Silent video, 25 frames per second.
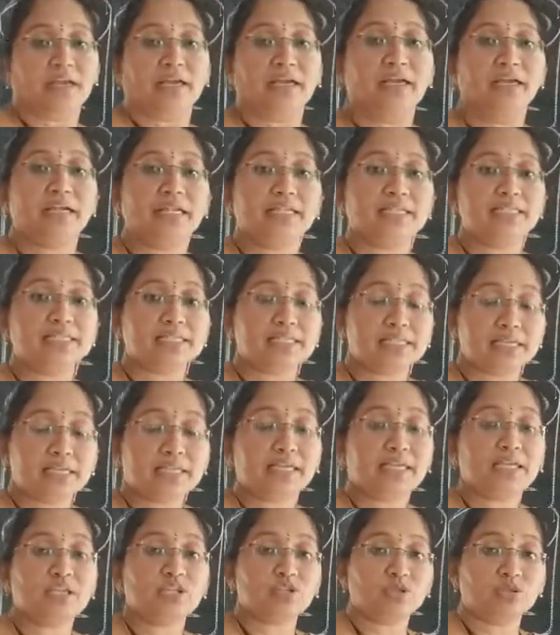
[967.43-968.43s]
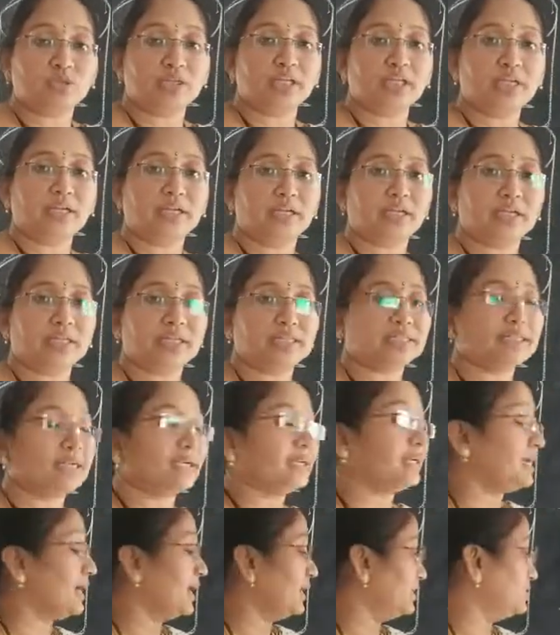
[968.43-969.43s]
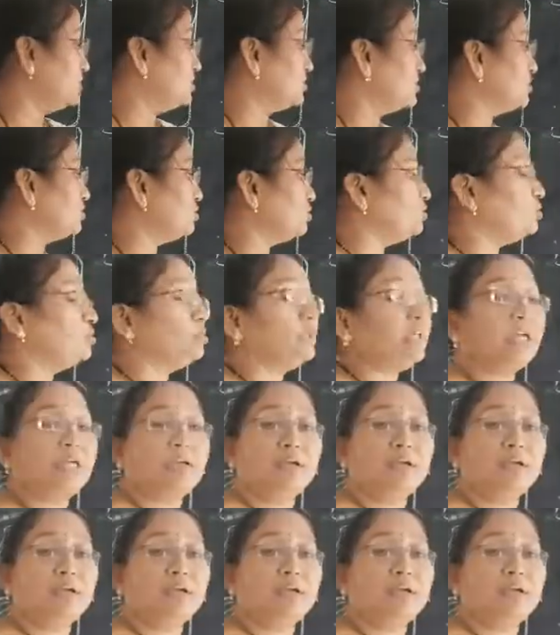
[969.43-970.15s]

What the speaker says: It is sticking to the, it is attached to the